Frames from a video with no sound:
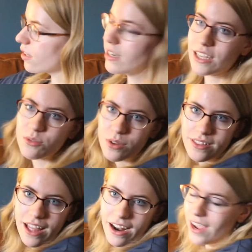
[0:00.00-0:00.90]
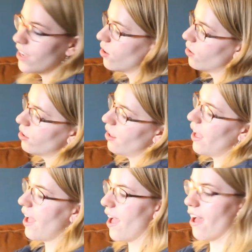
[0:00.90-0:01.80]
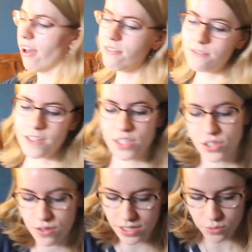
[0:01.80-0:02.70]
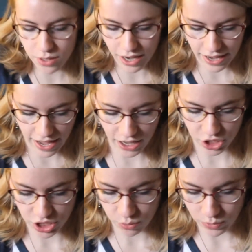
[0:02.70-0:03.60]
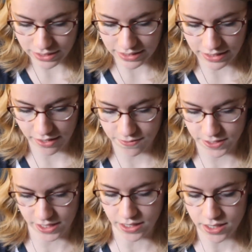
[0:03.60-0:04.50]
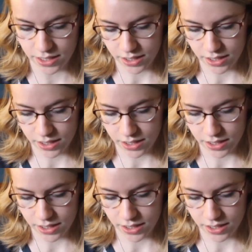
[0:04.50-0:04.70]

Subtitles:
Next one that I have, so this one I actually was gifted